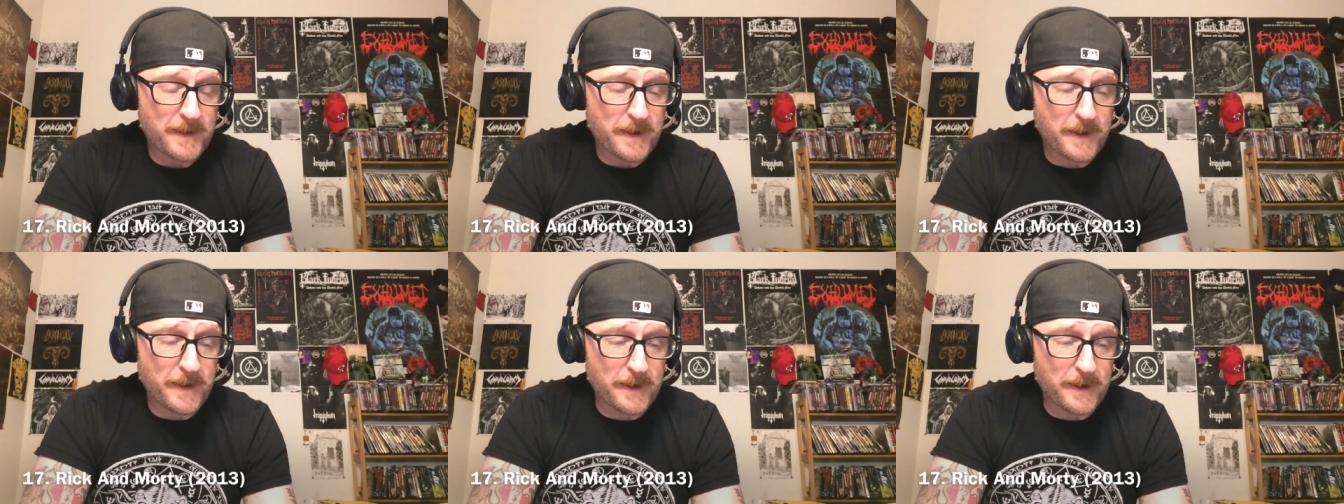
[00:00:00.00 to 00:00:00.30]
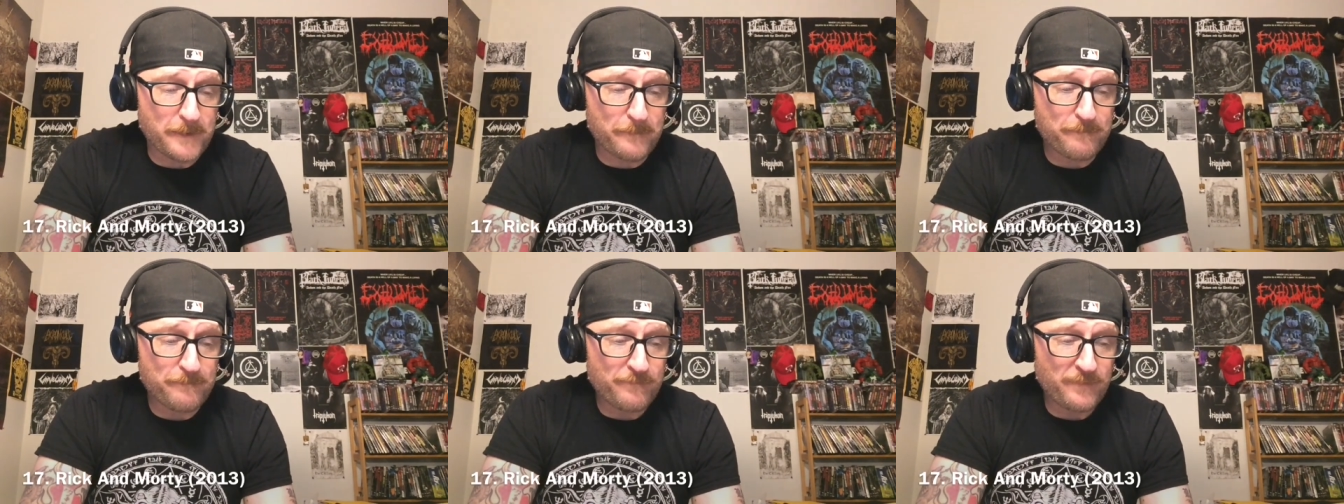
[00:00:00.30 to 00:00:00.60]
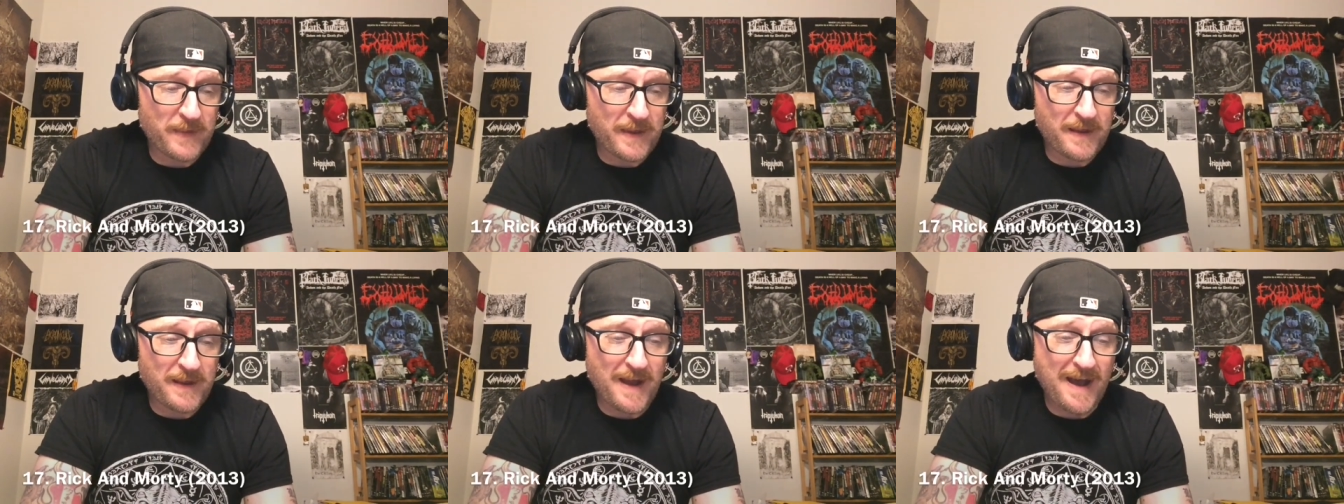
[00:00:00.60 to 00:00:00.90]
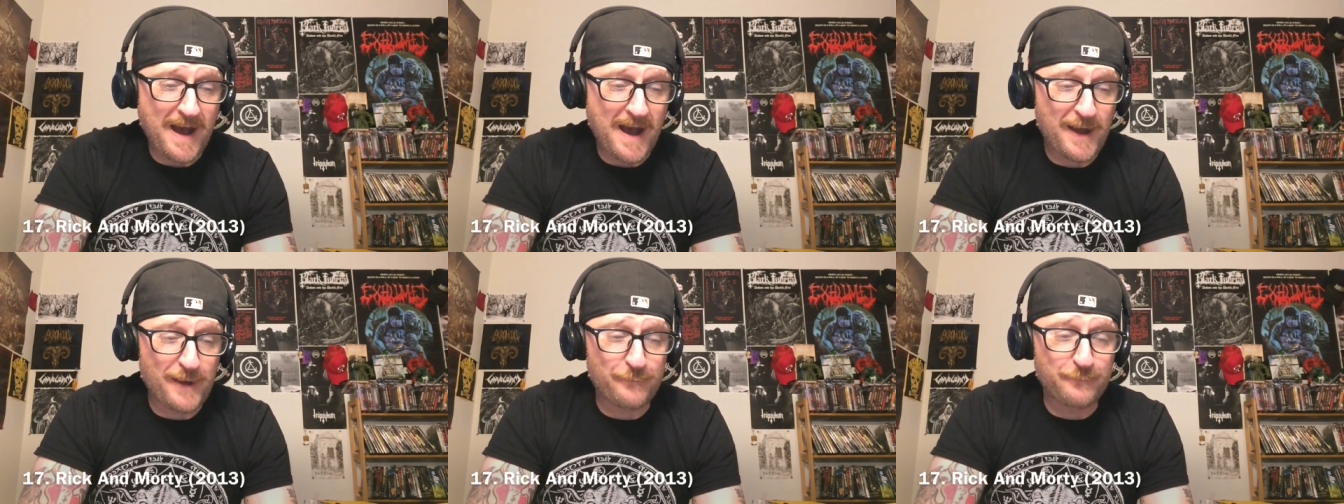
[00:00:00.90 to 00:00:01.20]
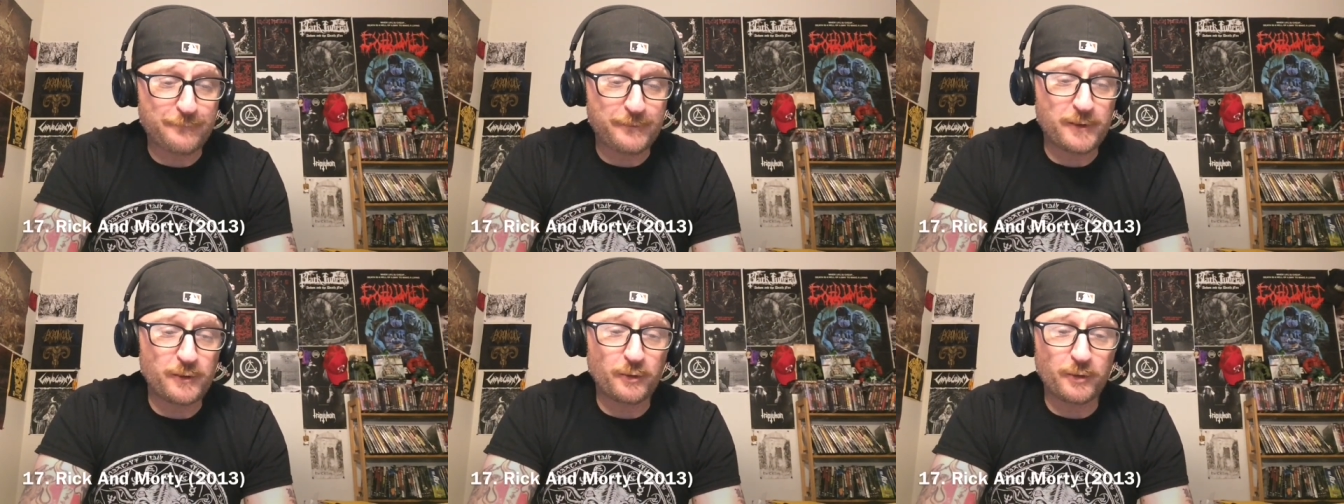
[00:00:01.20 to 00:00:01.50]
Um, I
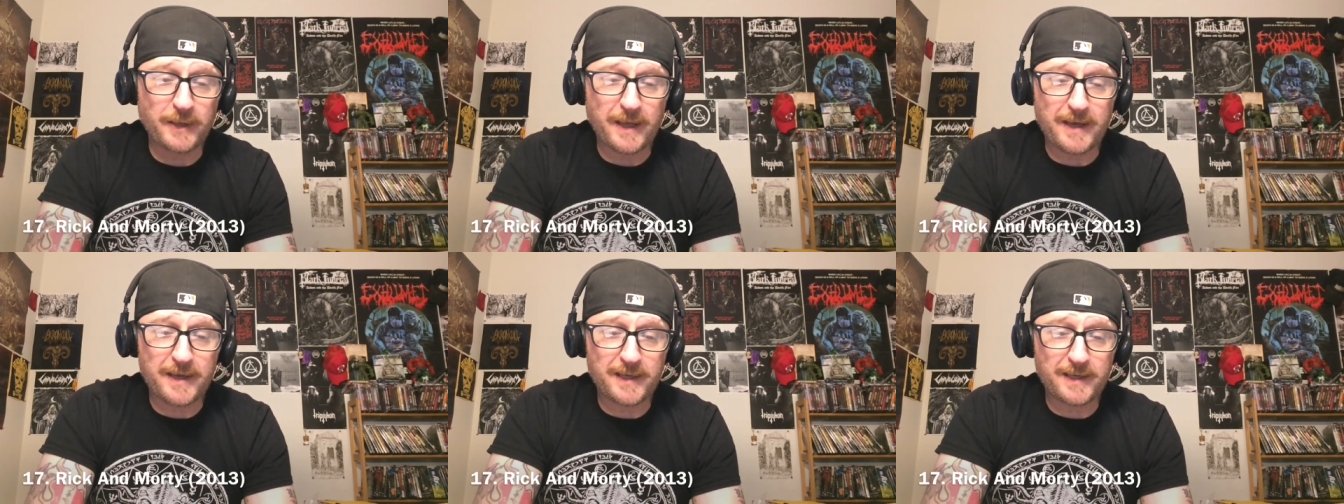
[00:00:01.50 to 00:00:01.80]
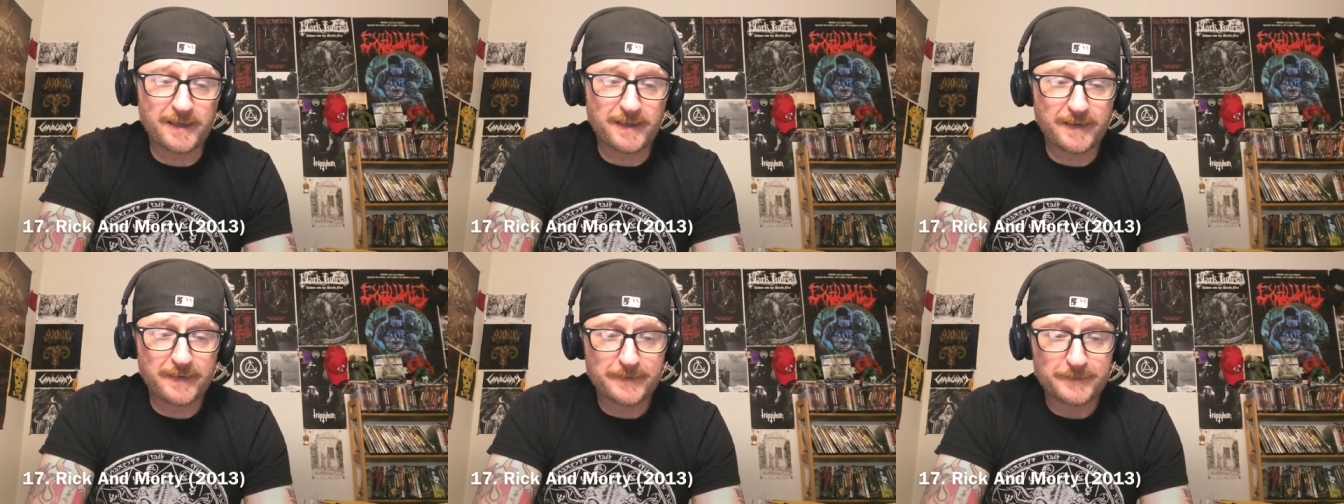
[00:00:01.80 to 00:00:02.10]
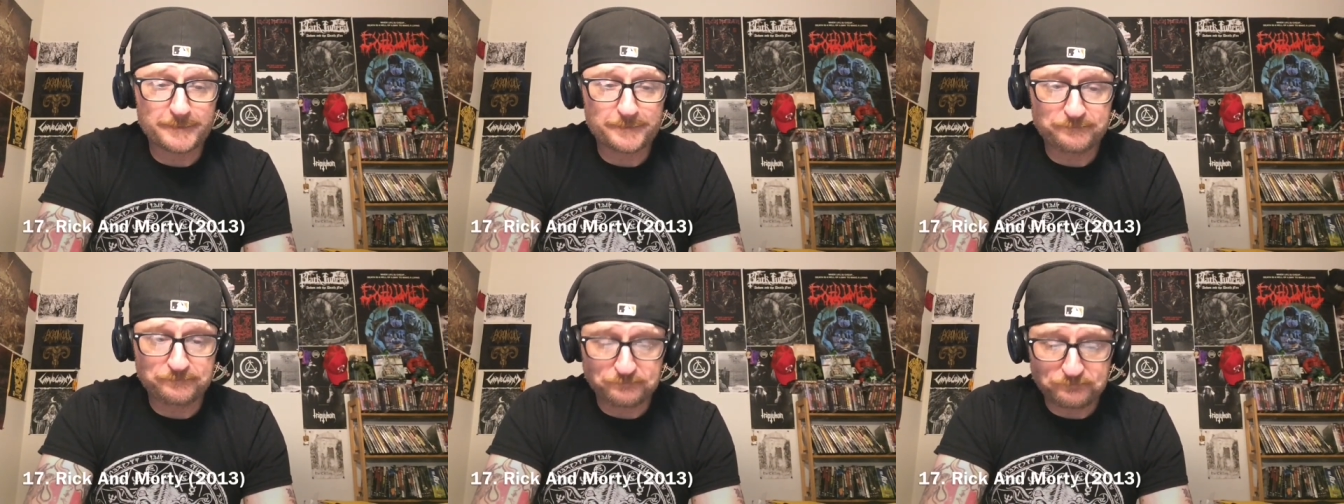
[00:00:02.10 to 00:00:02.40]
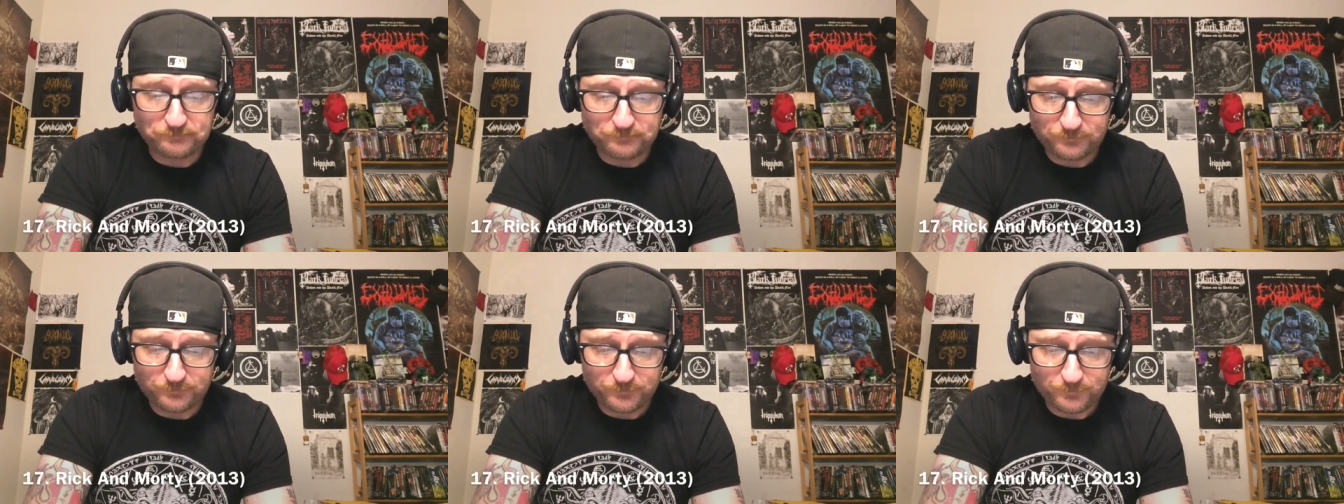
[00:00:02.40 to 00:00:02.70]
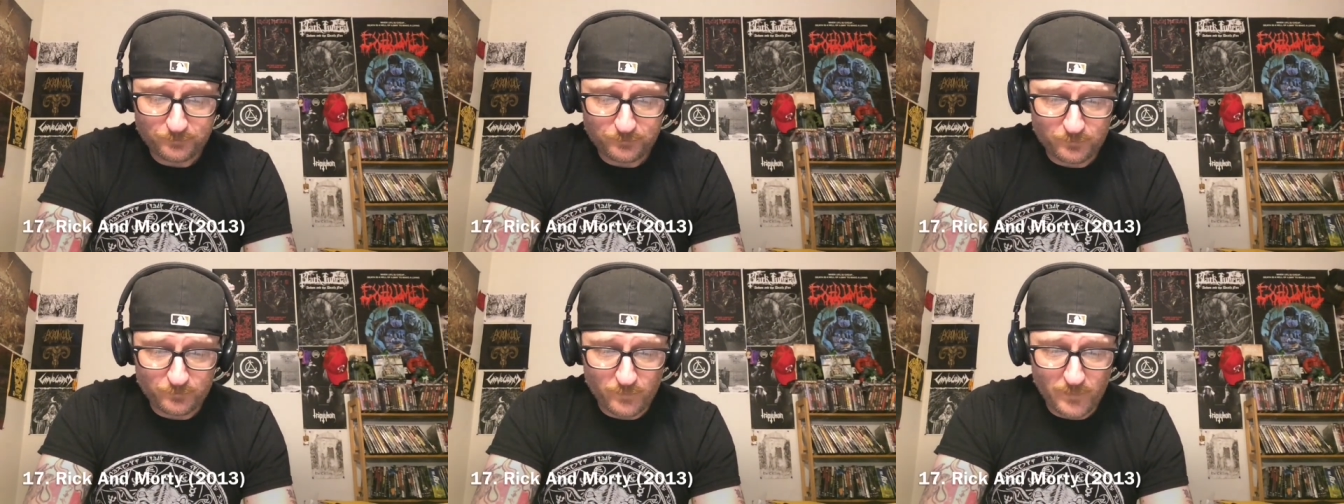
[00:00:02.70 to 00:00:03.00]
feel like
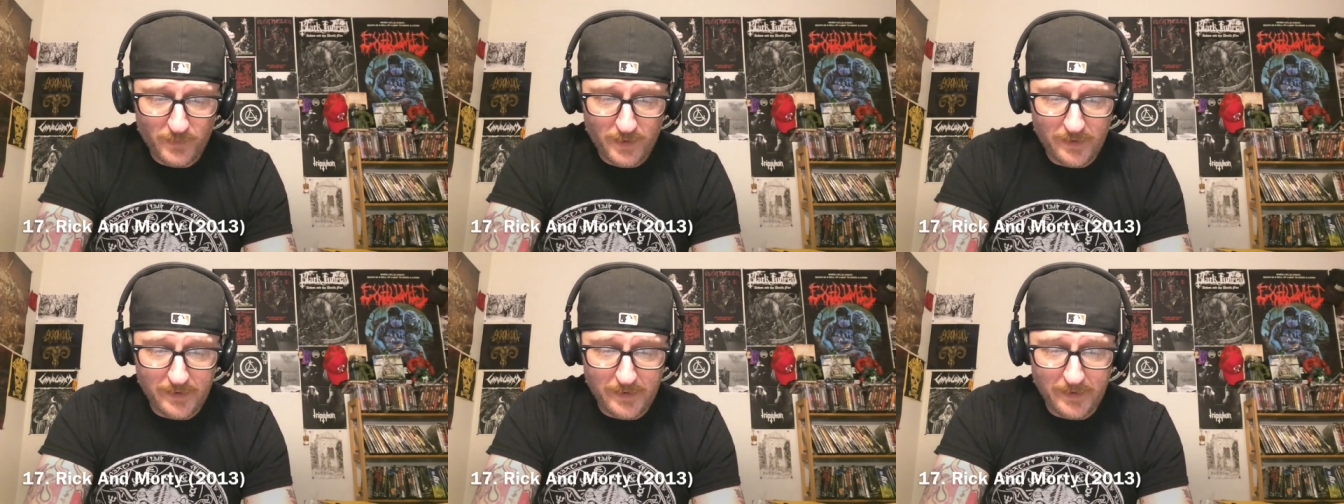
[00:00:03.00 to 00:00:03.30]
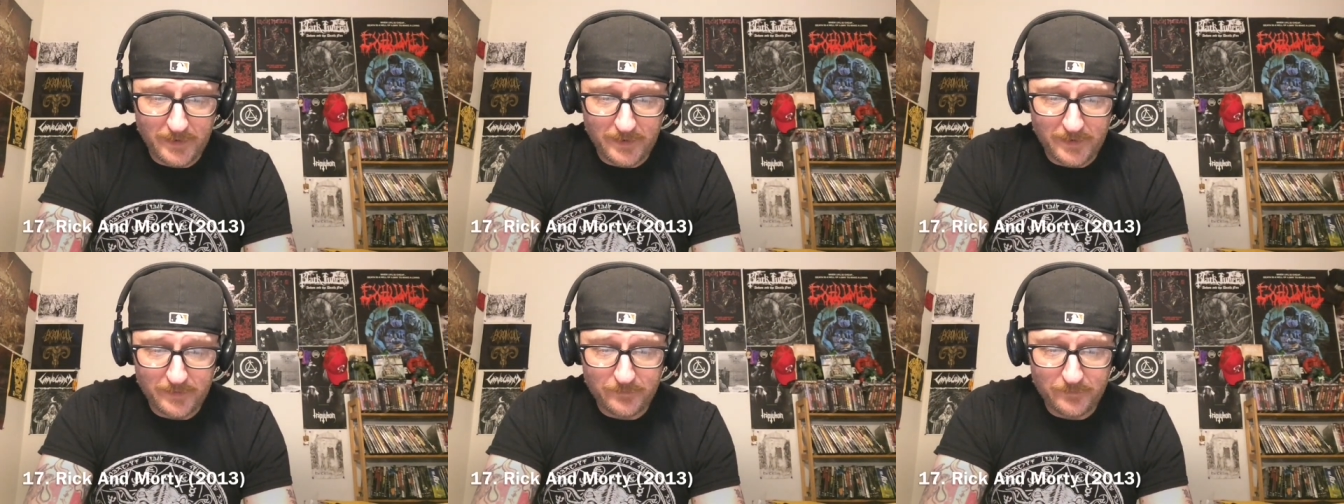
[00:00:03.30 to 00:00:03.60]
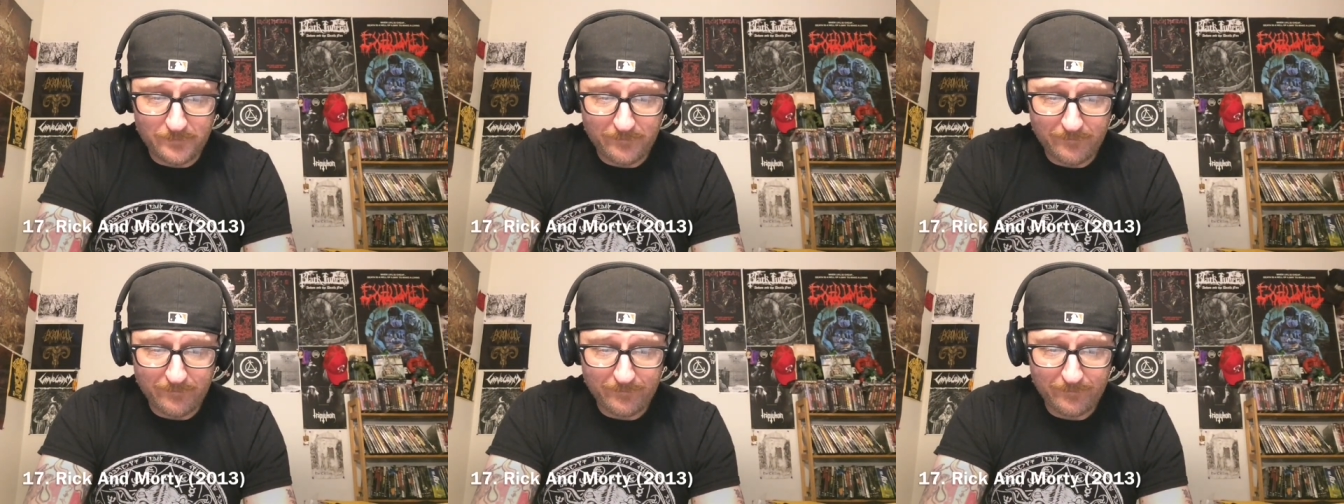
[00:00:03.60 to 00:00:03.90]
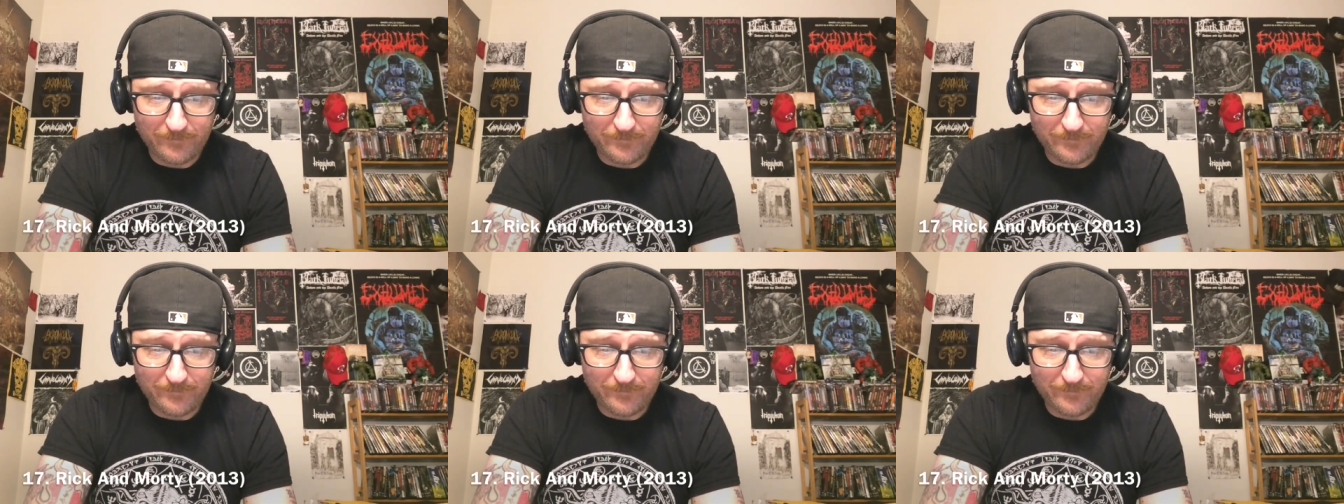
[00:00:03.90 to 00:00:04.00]
um,